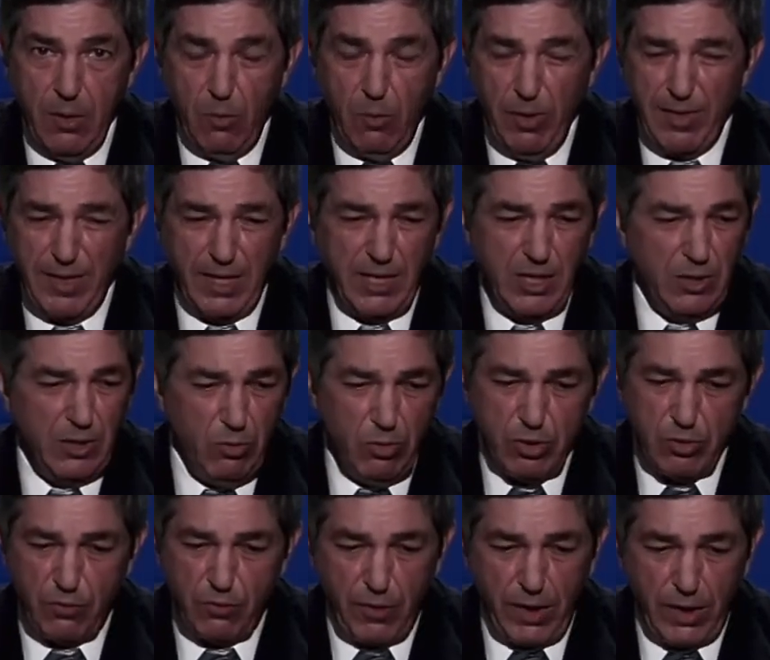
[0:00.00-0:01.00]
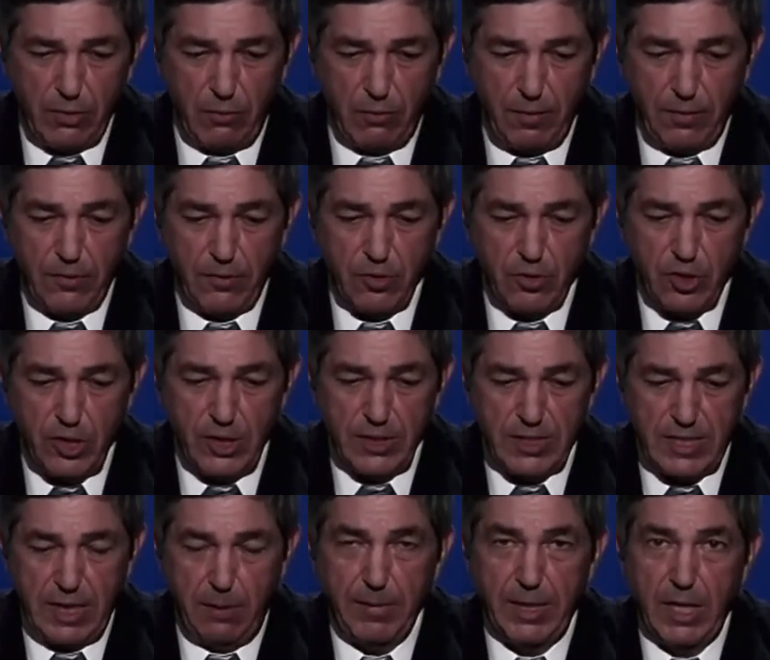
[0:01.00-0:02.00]
with a huge flood of
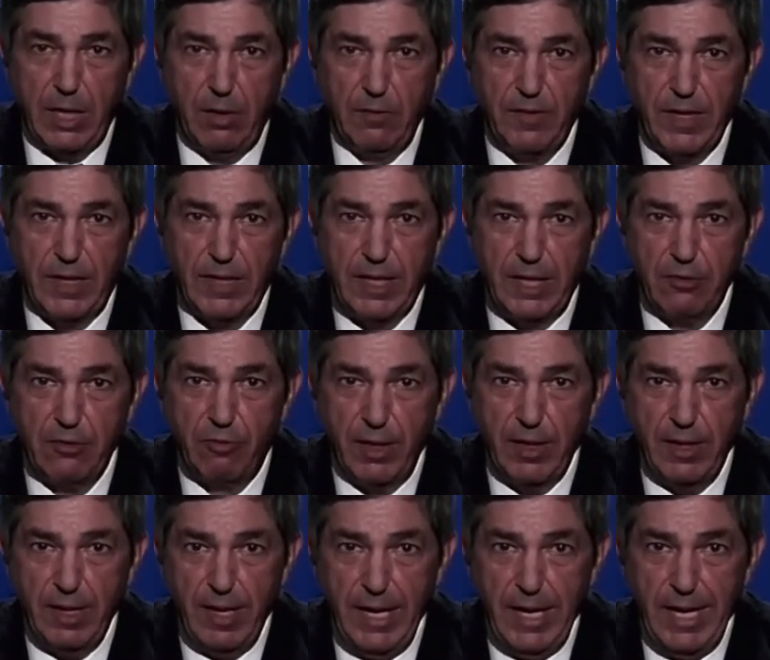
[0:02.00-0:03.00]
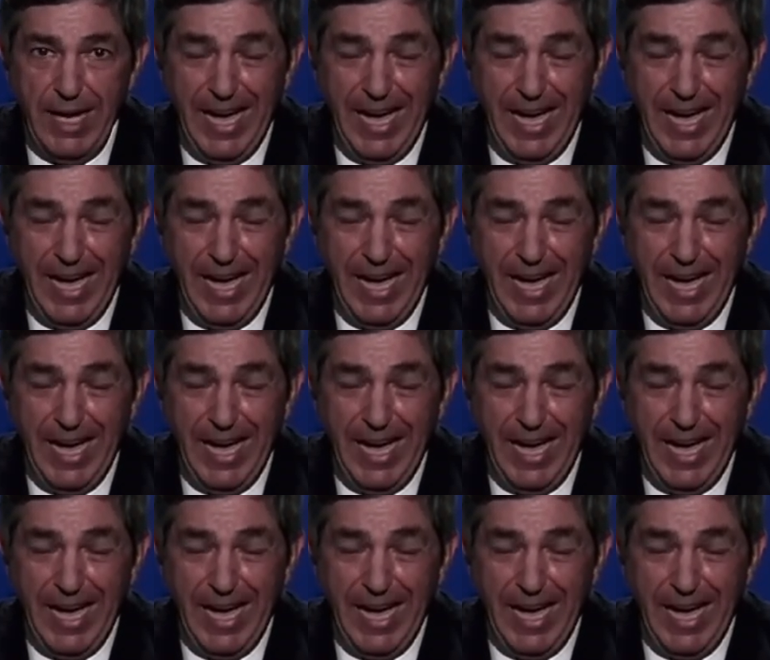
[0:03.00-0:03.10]
refugees coming out of that country